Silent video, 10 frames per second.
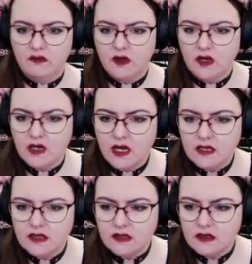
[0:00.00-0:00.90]
Very
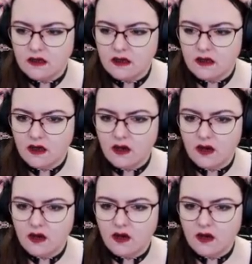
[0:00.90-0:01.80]
nice.
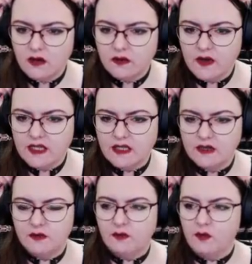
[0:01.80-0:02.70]
Oiled vest
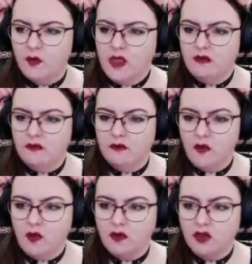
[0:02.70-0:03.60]
with
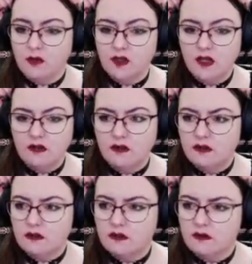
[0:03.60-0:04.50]
four gem
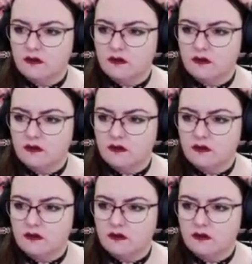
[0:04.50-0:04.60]
slots.